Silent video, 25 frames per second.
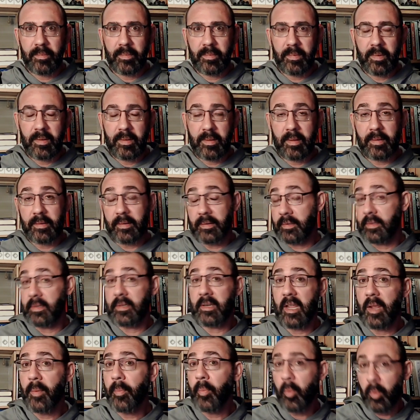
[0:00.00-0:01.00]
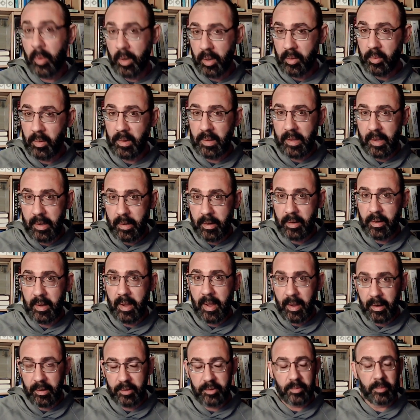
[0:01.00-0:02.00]
this is deep work related,
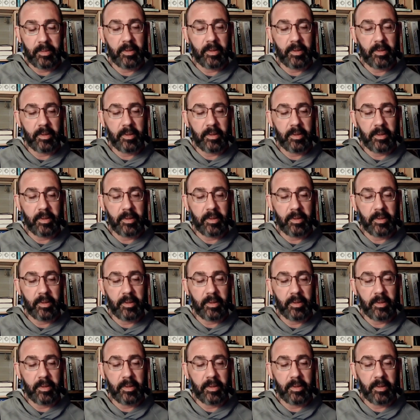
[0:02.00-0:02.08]
actually.